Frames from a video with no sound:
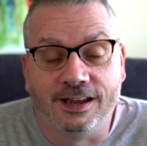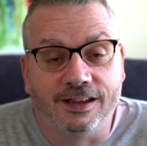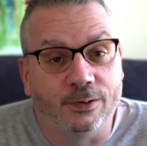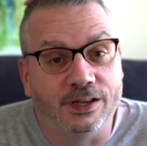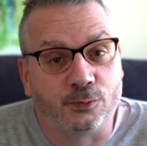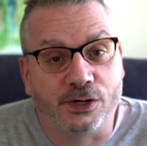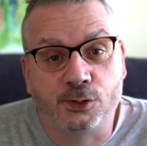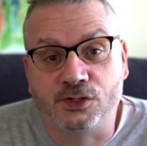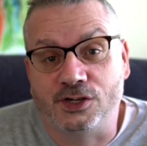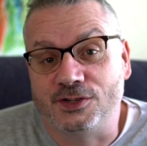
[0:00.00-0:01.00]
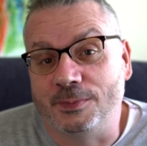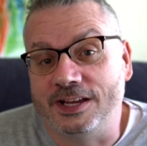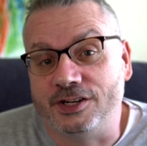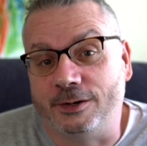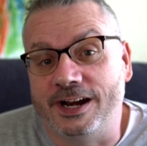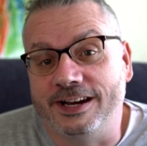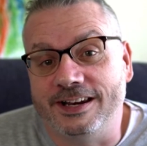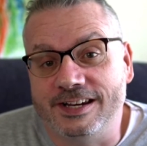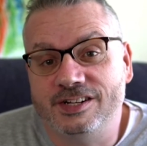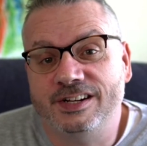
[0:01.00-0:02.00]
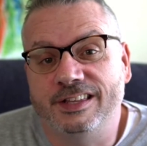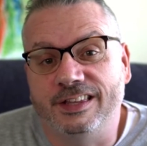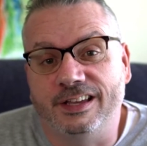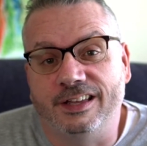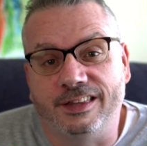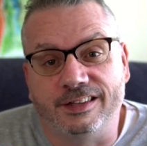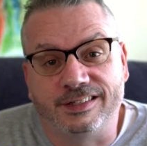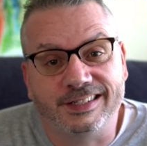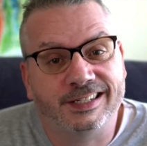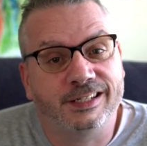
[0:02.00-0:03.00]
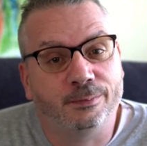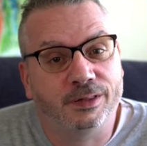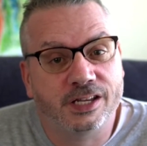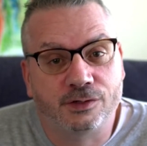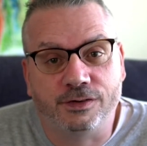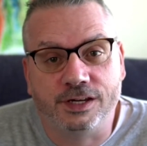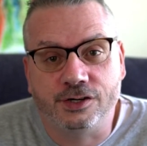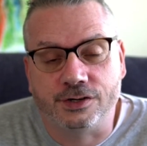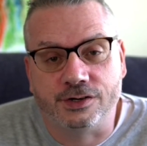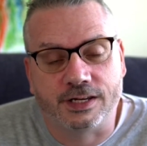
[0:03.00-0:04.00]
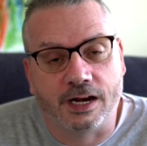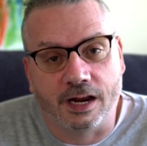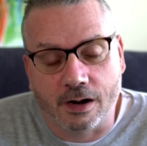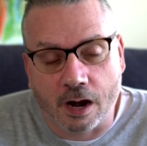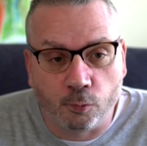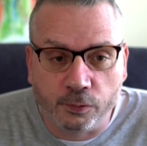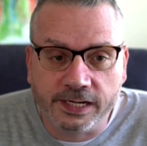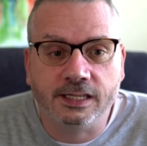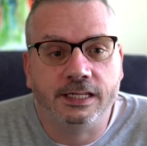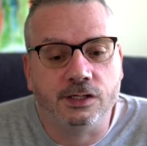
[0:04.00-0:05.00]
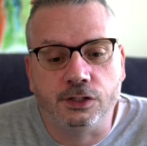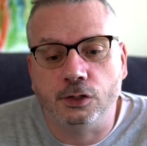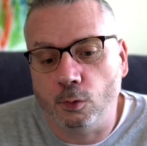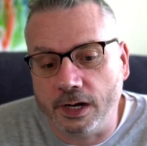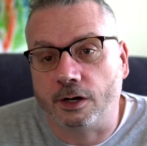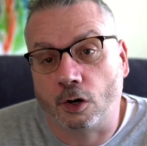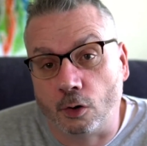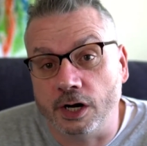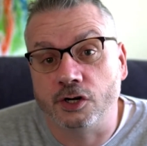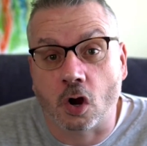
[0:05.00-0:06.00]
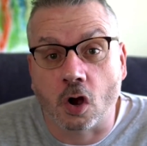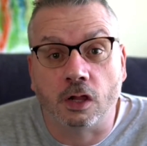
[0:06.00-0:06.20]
You know, as Rich was just mentioning, right, in addition to the 60 plus features, and I really do encourage all